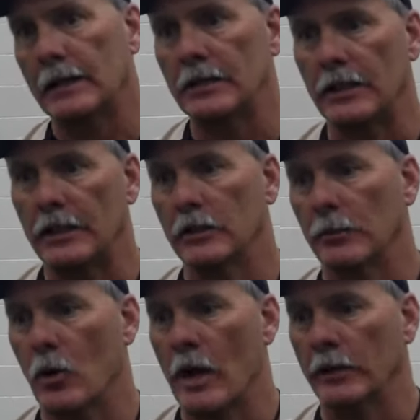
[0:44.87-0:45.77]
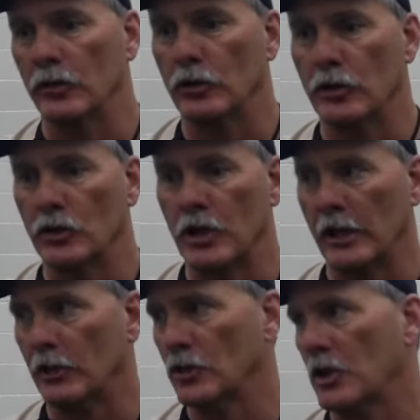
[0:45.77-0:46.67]
at the end of the practice and did a
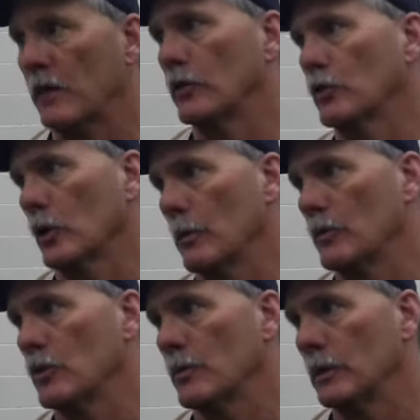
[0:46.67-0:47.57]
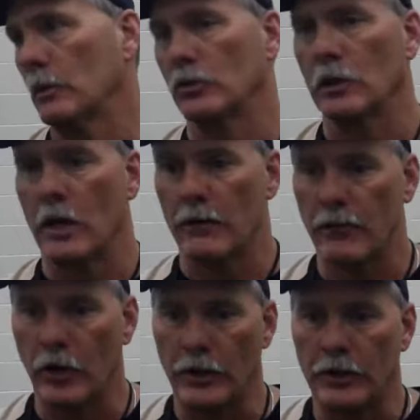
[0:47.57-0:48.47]
second and 7 scrimmage. And it was a lot of
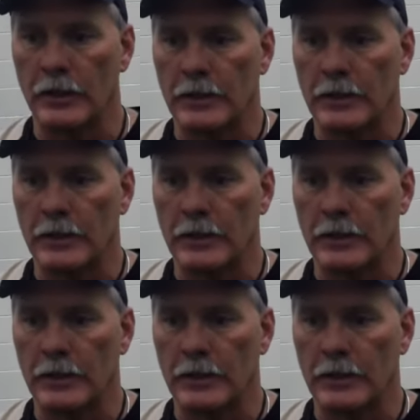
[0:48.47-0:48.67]
fun.